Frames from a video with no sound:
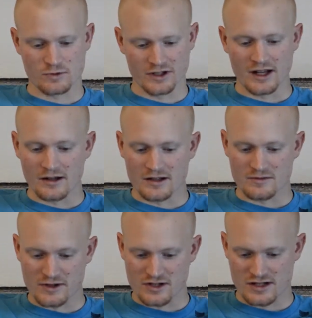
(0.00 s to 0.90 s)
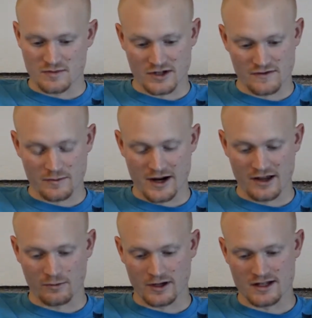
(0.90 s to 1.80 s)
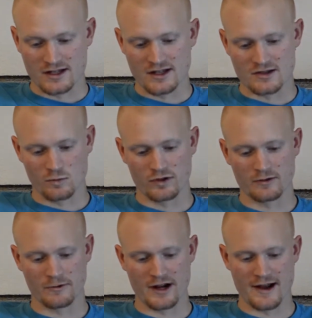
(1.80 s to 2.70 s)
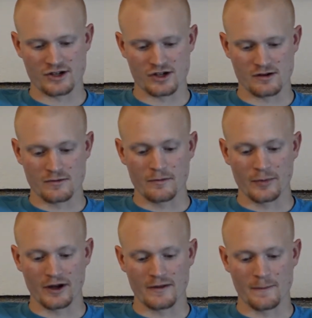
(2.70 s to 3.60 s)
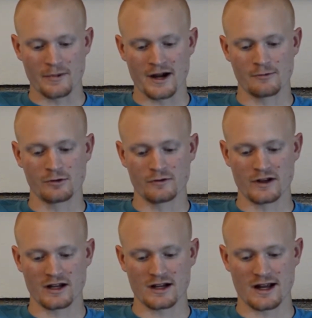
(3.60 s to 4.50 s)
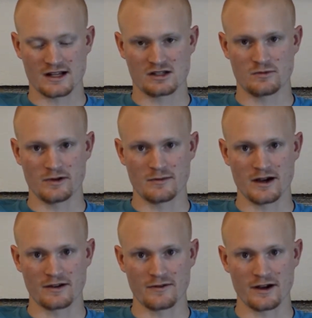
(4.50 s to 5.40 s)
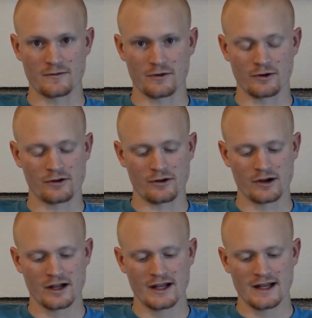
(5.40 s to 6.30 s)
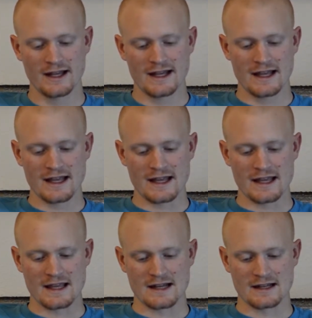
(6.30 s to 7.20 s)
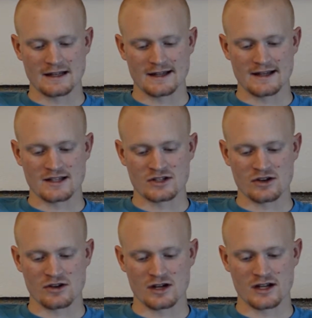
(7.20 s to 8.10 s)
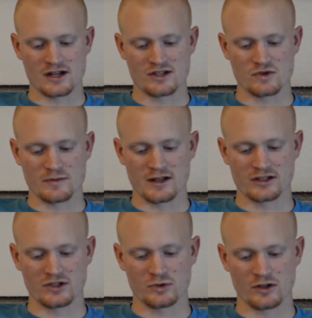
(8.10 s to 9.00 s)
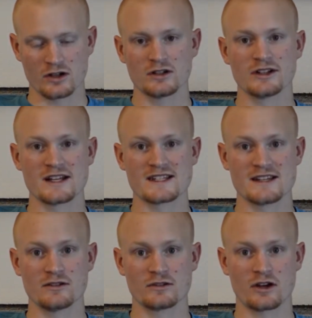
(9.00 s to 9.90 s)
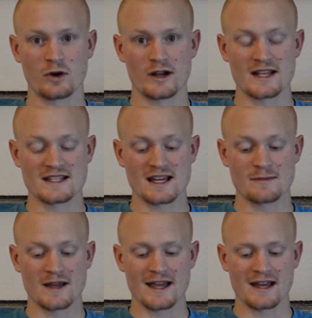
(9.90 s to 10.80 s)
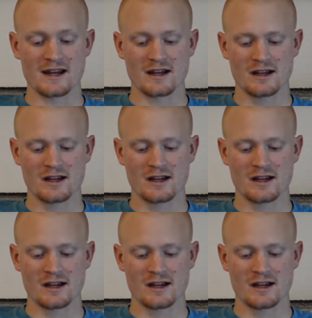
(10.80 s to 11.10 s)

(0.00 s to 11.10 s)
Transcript: really not as much of a pathway as it is one reaction, but pyruvate has to be modified further, and it's turned into a molecule called acetyl coenzyme A.